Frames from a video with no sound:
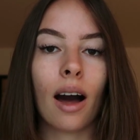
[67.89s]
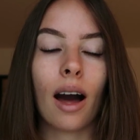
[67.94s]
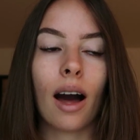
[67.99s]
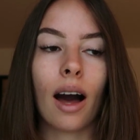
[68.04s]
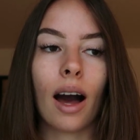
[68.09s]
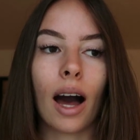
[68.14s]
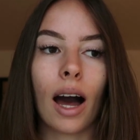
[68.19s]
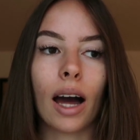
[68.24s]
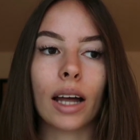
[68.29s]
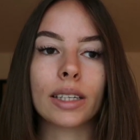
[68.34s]

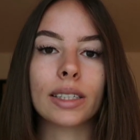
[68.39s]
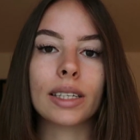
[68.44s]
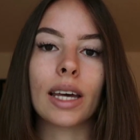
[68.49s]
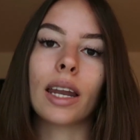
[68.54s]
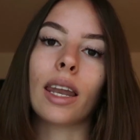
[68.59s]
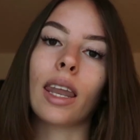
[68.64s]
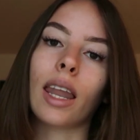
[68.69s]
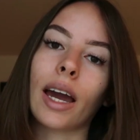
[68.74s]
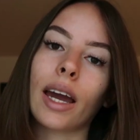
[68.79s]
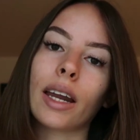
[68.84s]
and
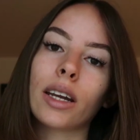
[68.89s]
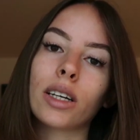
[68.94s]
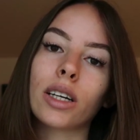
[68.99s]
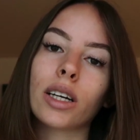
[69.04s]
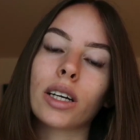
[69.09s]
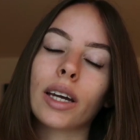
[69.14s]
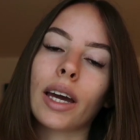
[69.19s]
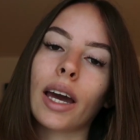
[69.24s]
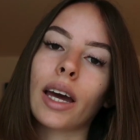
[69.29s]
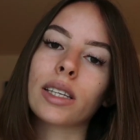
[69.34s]
then
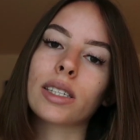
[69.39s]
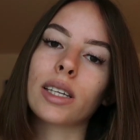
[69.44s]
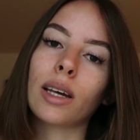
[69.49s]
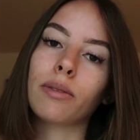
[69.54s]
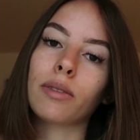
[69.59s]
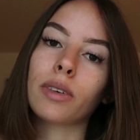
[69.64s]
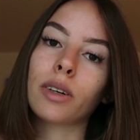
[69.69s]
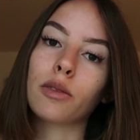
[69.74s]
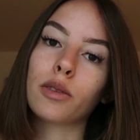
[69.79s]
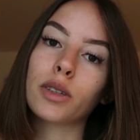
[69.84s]
later get
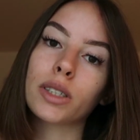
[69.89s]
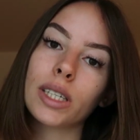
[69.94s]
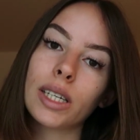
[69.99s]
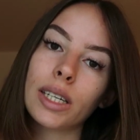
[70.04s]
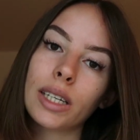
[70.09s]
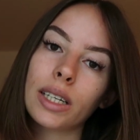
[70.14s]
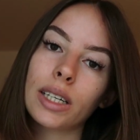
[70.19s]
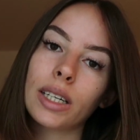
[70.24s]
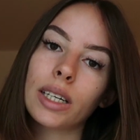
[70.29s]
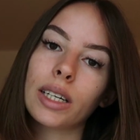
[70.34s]
something for
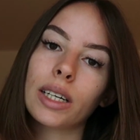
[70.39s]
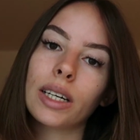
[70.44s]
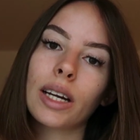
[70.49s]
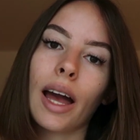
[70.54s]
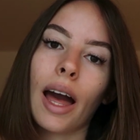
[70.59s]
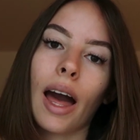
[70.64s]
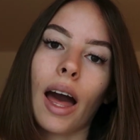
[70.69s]
dinner